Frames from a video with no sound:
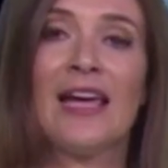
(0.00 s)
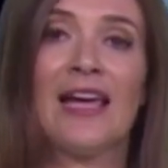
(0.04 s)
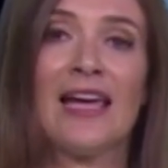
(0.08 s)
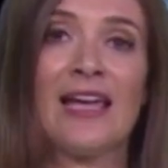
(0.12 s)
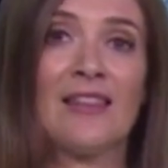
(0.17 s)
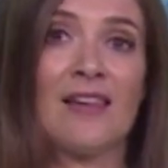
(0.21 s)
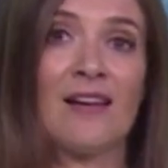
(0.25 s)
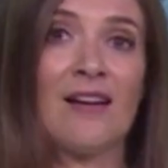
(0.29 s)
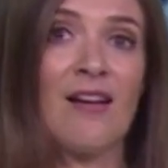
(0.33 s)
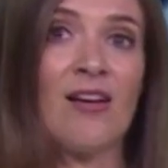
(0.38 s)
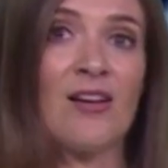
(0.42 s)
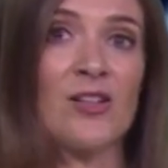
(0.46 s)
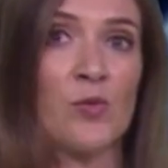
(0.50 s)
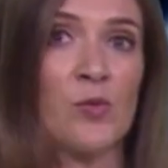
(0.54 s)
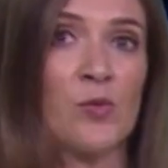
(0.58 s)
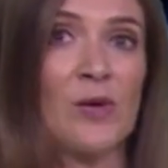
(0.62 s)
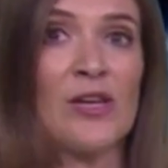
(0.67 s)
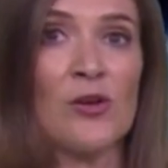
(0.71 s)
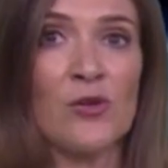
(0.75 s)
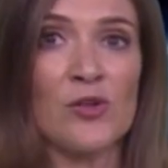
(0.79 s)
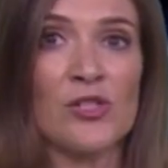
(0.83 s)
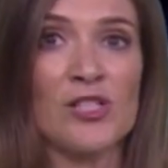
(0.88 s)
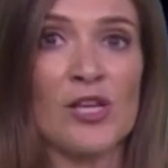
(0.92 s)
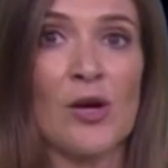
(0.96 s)
In the last
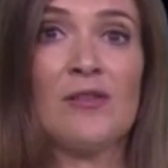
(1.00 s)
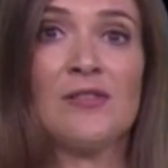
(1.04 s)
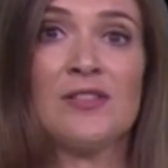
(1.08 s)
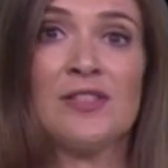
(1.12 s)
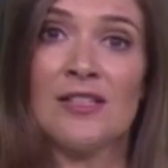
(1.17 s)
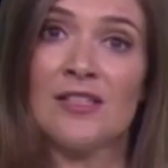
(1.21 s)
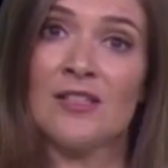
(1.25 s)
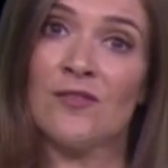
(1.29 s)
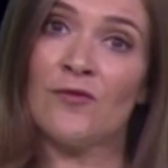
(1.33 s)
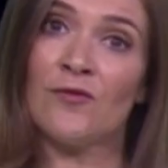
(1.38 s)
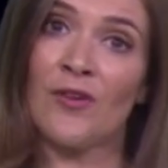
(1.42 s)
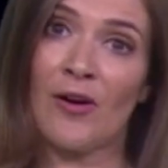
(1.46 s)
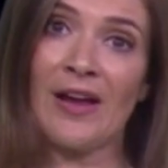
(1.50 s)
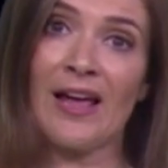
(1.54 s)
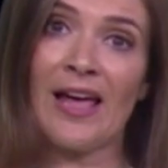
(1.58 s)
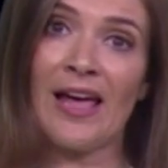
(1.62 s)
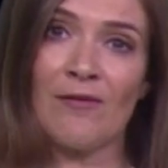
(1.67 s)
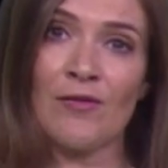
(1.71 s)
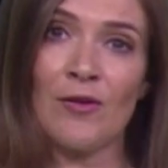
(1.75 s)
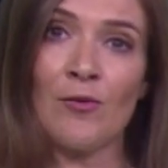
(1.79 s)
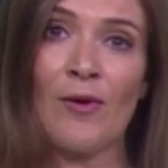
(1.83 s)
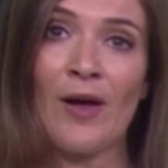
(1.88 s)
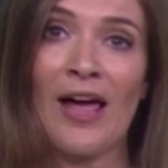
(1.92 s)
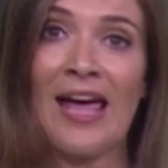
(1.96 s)
week or so, we've seen some very
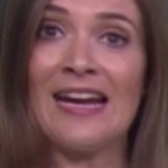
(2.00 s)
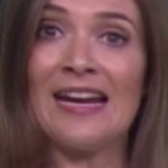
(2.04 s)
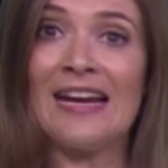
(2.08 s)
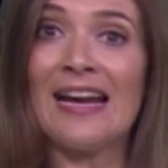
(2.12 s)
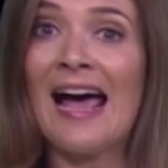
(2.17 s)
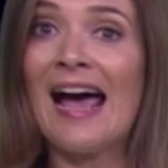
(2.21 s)
heavy rain,